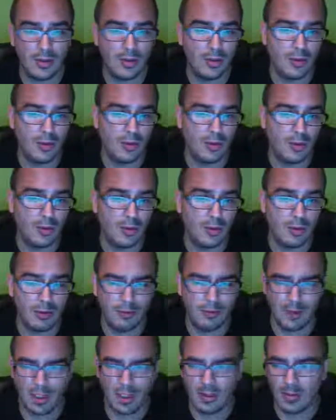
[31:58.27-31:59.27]
to your
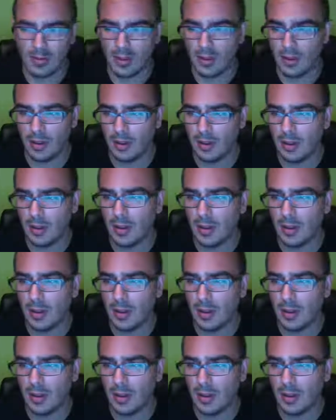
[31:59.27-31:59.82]
family. Look,